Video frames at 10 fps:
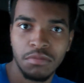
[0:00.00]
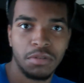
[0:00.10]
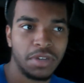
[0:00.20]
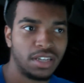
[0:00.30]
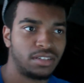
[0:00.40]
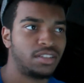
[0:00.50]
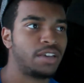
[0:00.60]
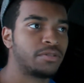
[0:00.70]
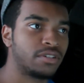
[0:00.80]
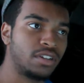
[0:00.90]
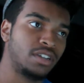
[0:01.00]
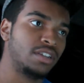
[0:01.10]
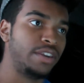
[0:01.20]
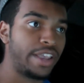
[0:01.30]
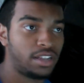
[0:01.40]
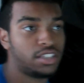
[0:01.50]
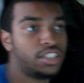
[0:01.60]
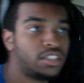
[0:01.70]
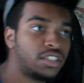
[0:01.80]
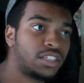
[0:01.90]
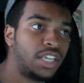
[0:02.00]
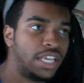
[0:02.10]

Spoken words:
but because they were negligent